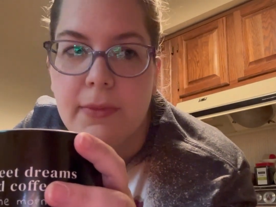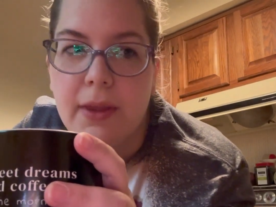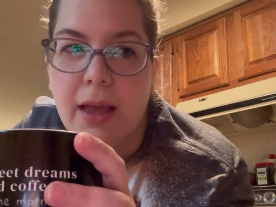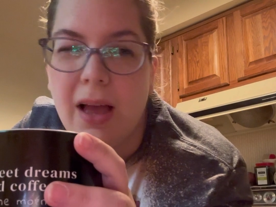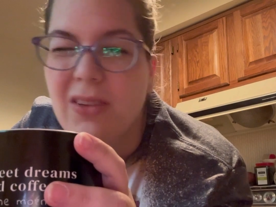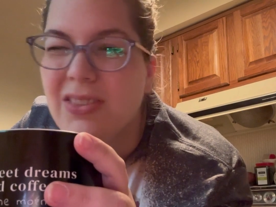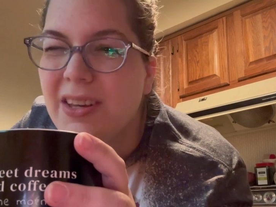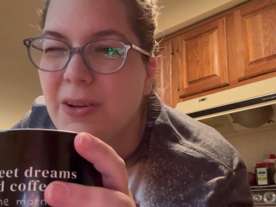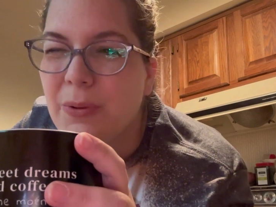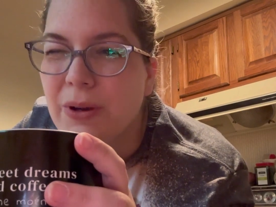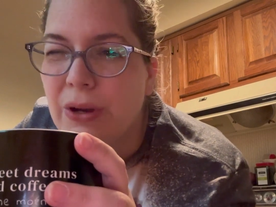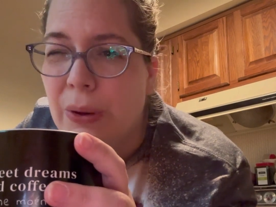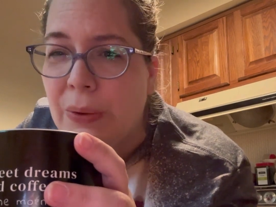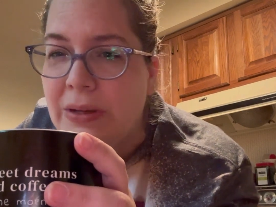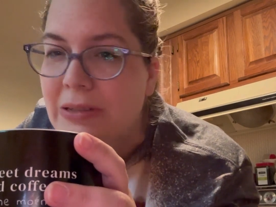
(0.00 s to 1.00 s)
I don't think we're
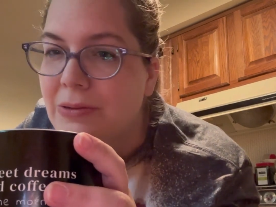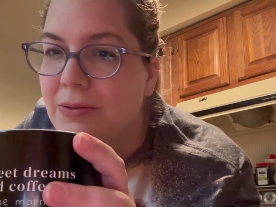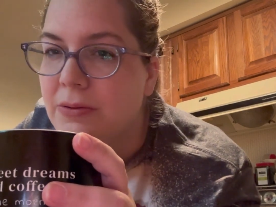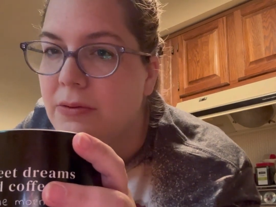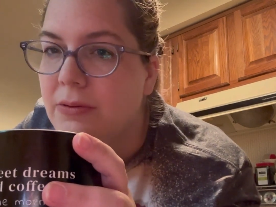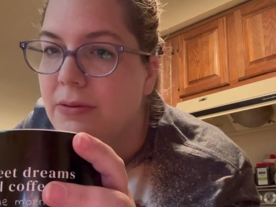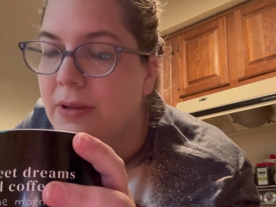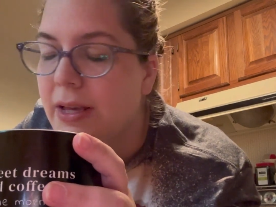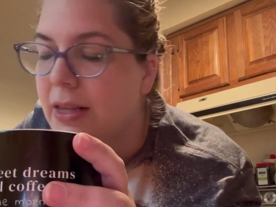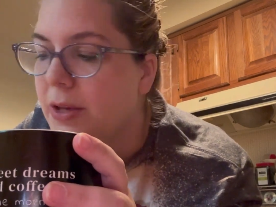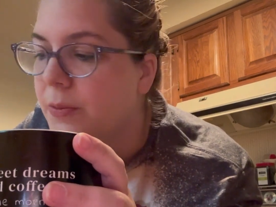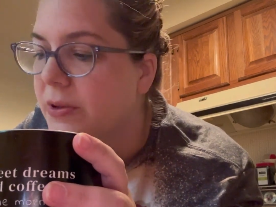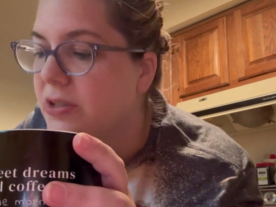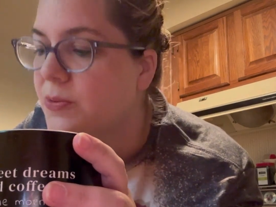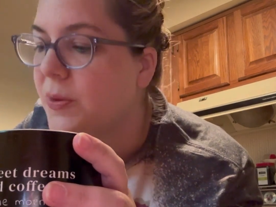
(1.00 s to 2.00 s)
going
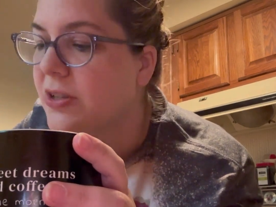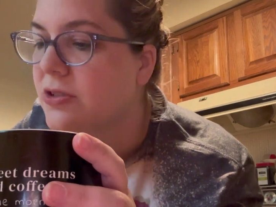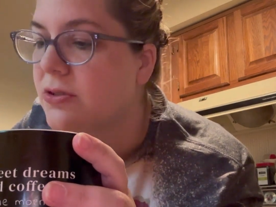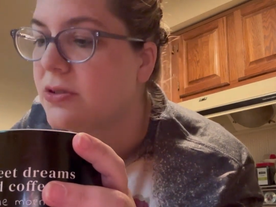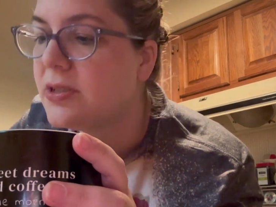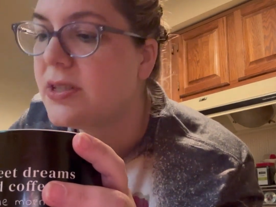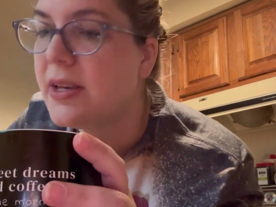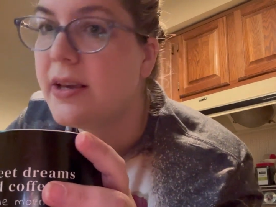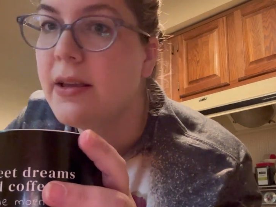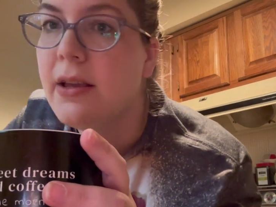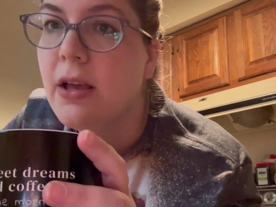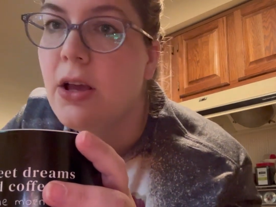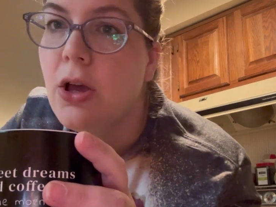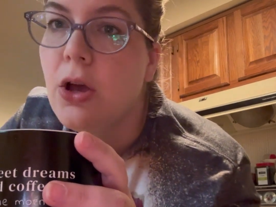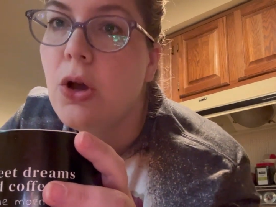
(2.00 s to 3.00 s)
anywhere special today.
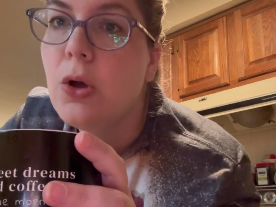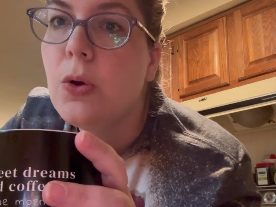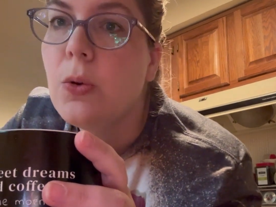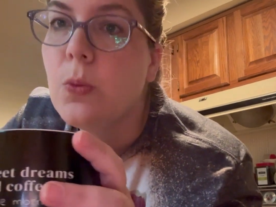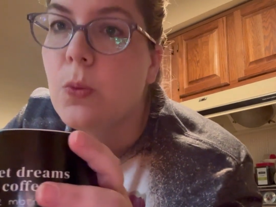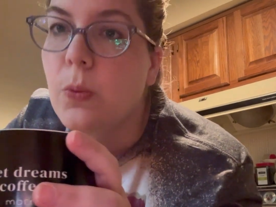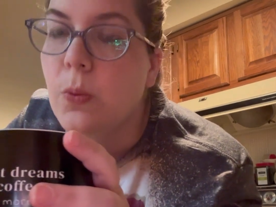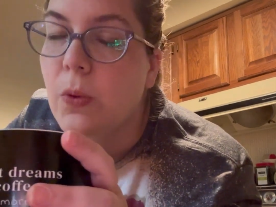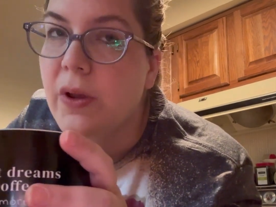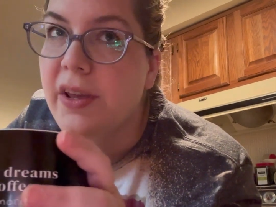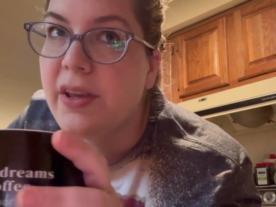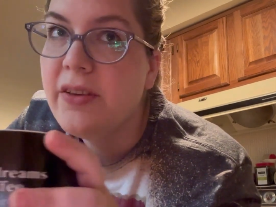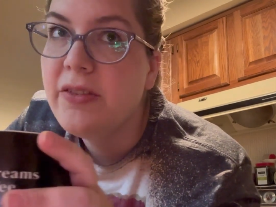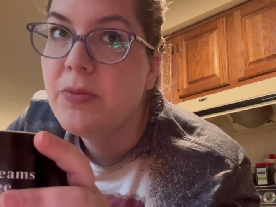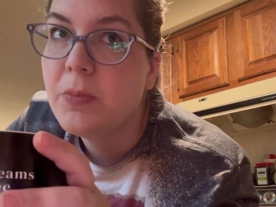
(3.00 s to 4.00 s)

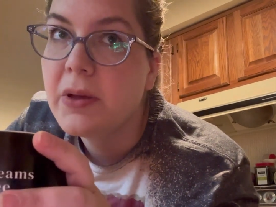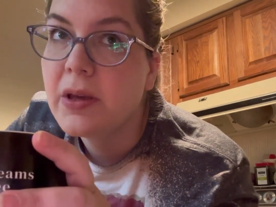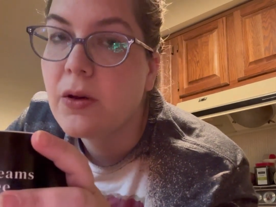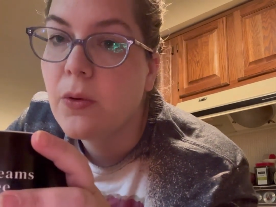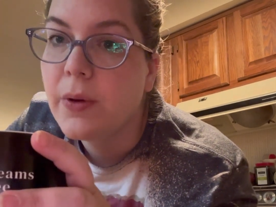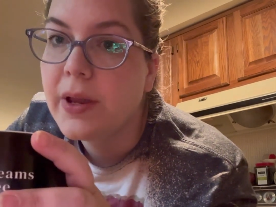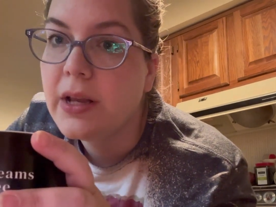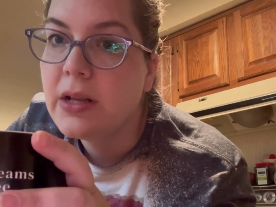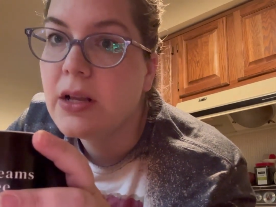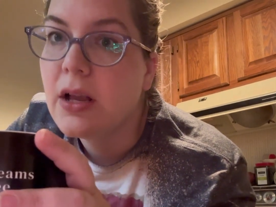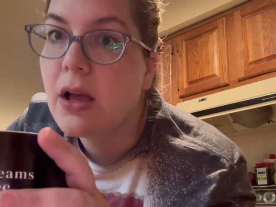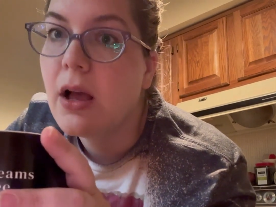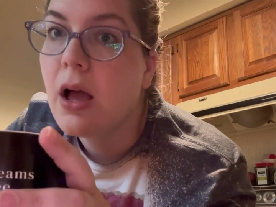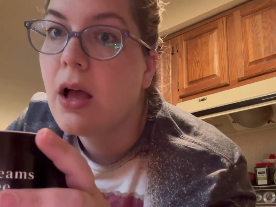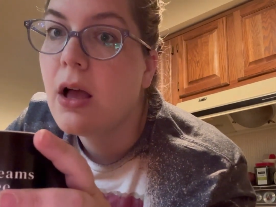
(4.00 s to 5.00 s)
We've been going
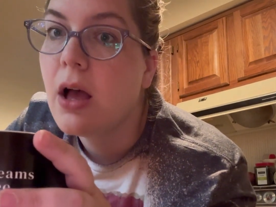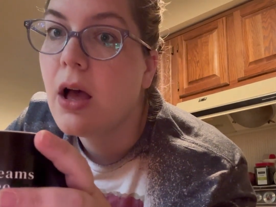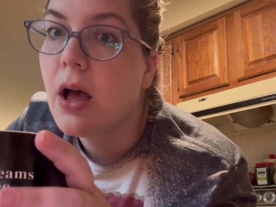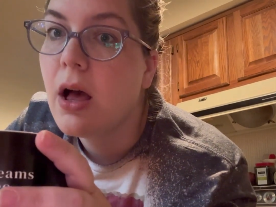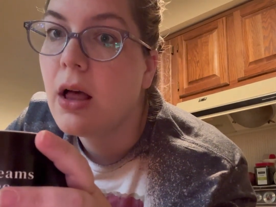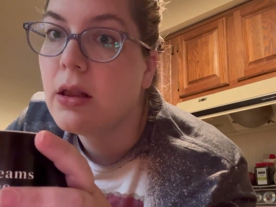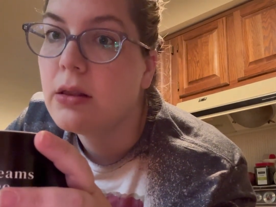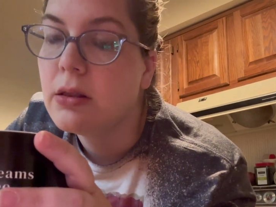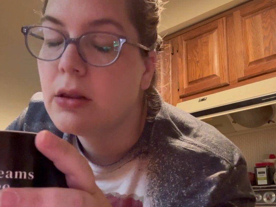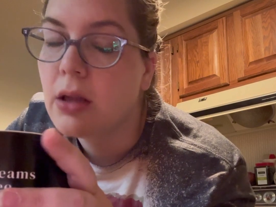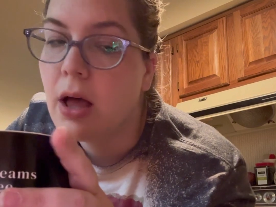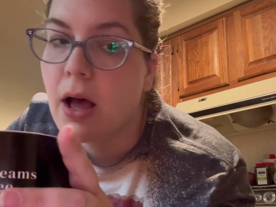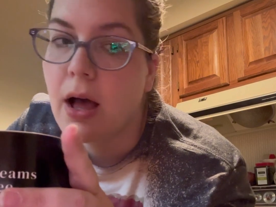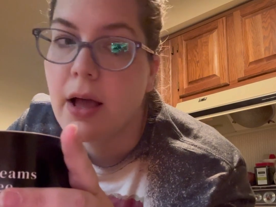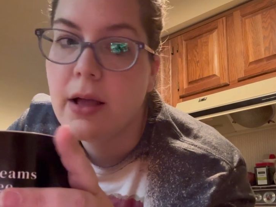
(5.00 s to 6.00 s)
a
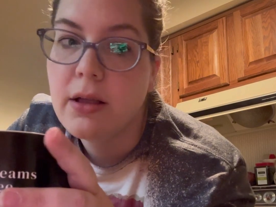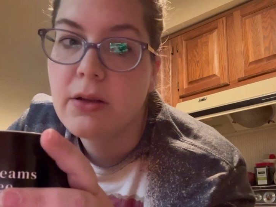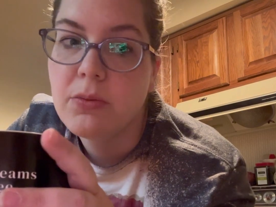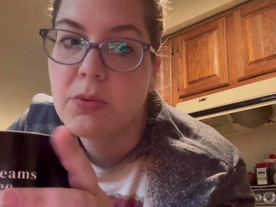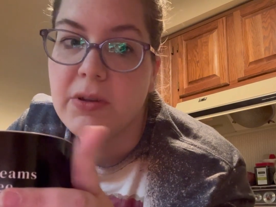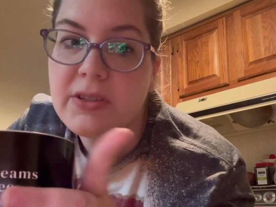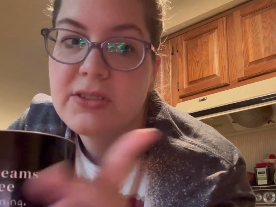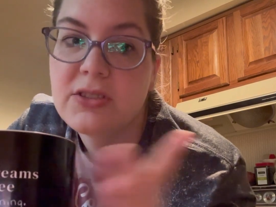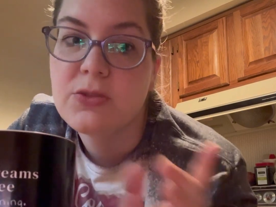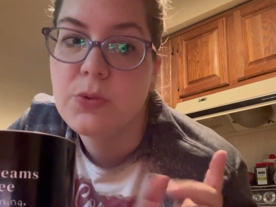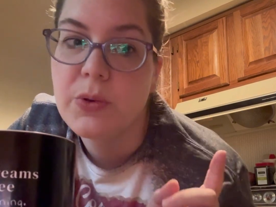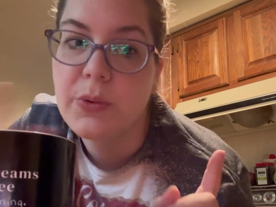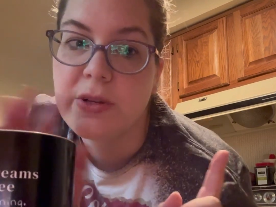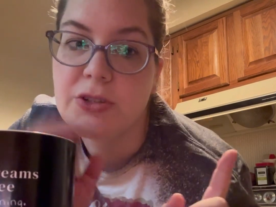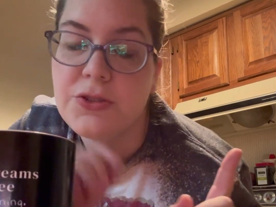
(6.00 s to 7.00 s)
lot of places.
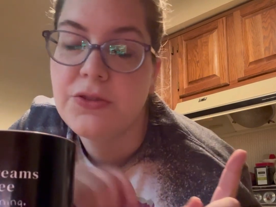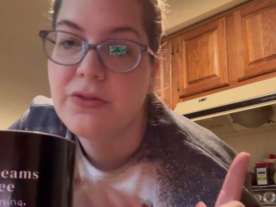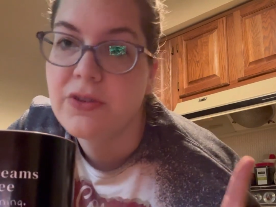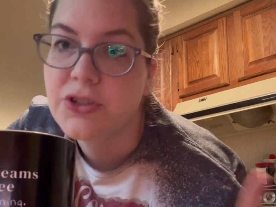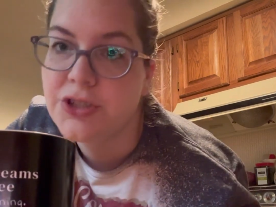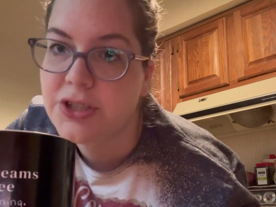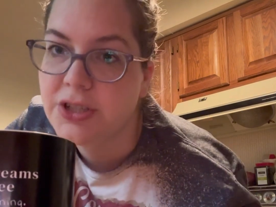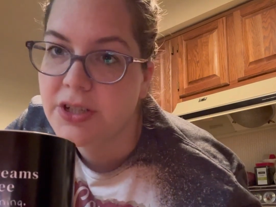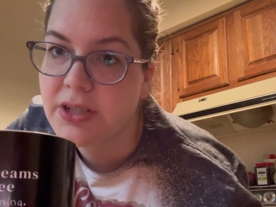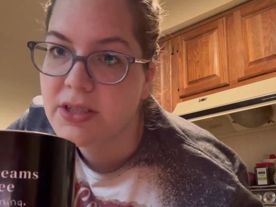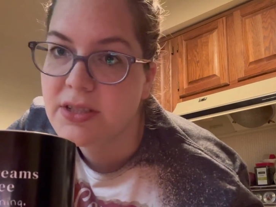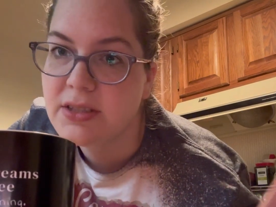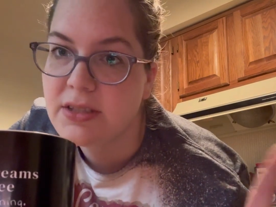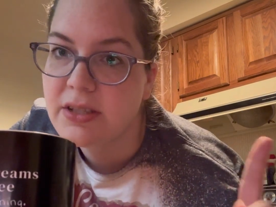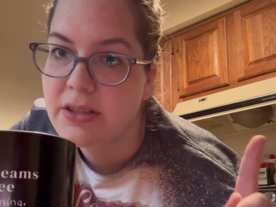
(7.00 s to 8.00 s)
We went to Virginia
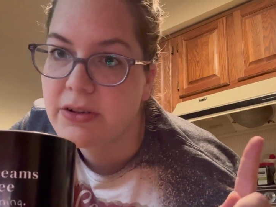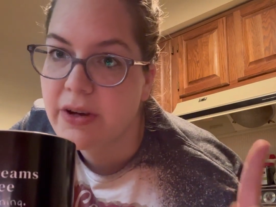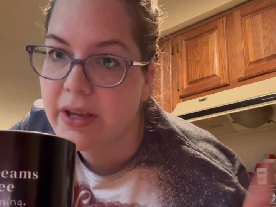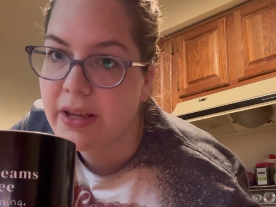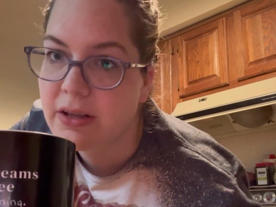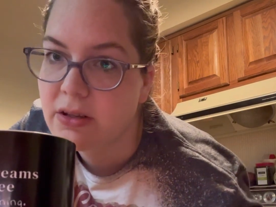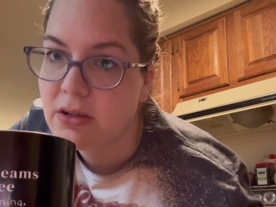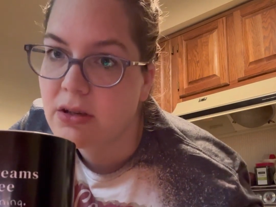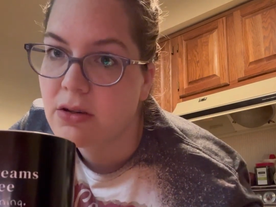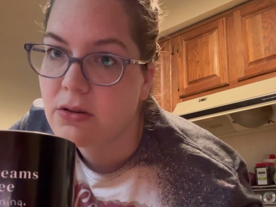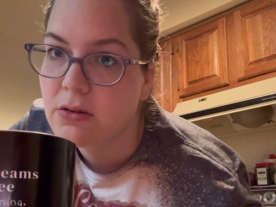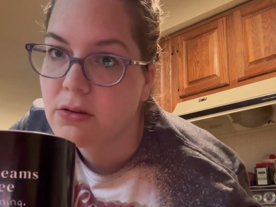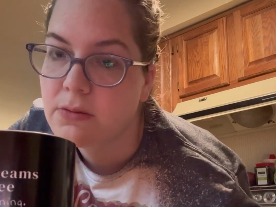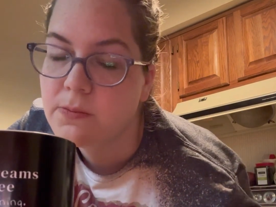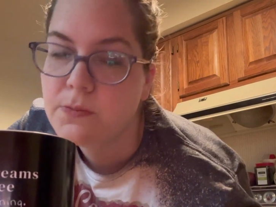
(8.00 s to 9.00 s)
to see their aunt and
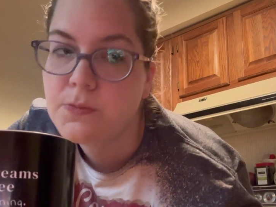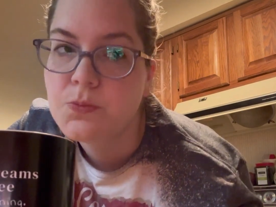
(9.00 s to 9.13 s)
uncle.